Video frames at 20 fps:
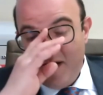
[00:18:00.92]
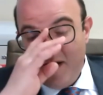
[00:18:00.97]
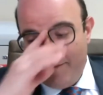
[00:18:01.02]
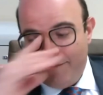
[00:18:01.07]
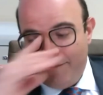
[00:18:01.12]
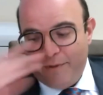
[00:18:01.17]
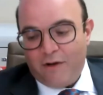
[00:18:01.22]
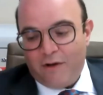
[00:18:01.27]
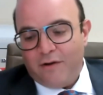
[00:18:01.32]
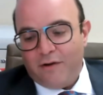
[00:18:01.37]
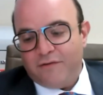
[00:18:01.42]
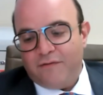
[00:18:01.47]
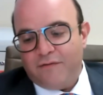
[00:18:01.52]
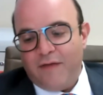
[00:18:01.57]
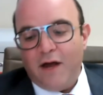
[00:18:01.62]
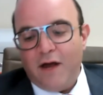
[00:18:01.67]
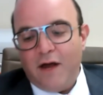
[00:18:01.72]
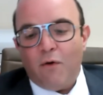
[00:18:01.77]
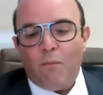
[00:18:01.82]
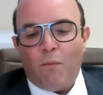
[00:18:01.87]
because
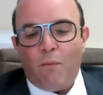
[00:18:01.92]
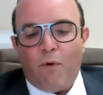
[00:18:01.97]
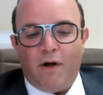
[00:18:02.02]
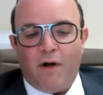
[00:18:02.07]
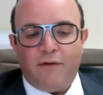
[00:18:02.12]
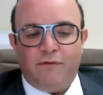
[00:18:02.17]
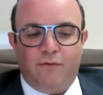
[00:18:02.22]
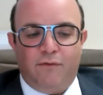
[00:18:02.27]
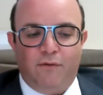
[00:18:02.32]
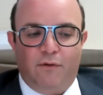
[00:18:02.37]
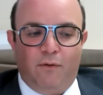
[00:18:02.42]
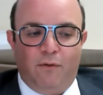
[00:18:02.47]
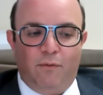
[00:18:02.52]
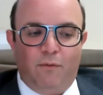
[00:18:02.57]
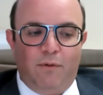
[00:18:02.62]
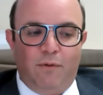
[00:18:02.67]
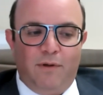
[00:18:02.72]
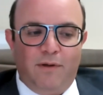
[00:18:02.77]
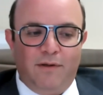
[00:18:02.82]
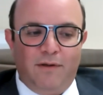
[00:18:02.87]
they don't want
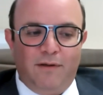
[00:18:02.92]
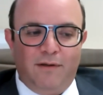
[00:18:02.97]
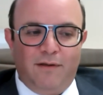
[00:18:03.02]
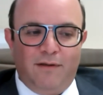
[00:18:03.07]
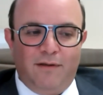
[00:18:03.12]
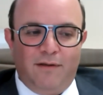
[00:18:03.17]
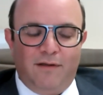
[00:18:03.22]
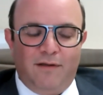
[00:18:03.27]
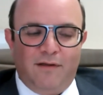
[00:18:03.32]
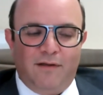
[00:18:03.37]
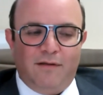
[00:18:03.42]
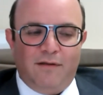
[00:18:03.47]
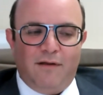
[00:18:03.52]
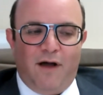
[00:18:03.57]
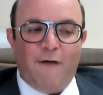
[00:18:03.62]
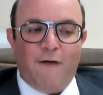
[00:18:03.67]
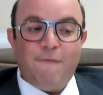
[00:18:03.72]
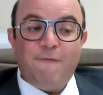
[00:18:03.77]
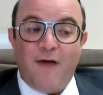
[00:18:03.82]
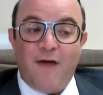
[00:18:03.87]
to
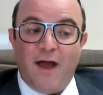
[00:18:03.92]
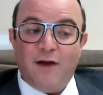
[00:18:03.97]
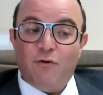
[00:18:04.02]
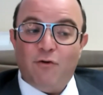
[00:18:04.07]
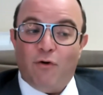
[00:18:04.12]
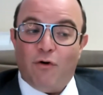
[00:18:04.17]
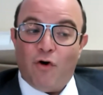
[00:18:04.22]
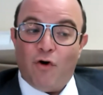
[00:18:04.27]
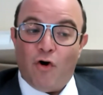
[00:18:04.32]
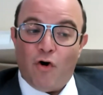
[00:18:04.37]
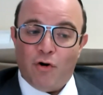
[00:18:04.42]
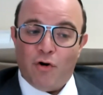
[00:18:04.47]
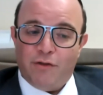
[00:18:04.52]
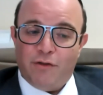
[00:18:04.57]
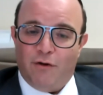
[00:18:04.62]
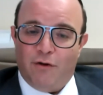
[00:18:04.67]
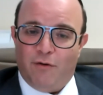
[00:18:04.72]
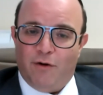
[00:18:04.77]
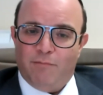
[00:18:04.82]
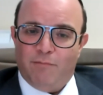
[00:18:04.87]
offend or hurt
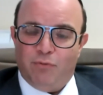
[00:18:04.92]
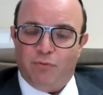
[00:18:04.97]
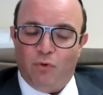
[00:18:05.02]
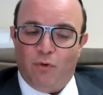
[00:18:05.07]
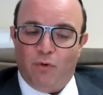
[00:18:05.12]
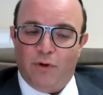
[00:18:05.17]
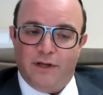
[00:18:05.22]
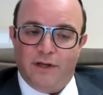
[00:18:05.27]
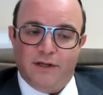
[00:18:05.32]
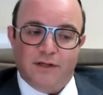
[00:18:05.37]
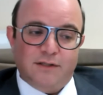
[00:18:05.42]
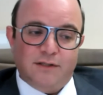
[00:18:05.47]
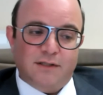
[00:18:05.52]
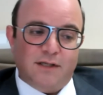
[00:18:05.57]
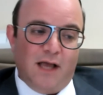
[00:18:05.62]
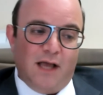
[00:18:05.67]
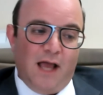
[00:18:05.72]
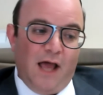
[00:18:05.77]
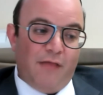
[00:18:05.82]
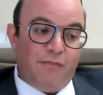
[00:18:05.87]
their employees,
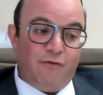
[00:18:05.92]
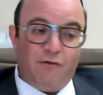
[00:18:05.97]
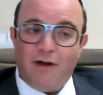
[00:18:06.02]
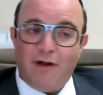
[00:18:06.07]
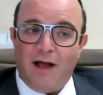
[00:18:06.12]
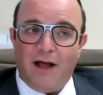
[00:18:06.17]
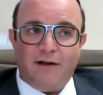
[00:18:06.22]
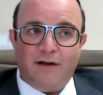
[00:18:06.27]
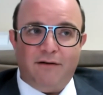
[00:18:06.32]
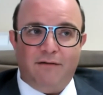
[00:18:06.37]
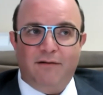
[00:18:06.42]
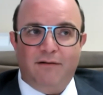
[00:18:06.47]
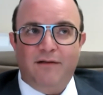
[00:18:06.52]
and they're not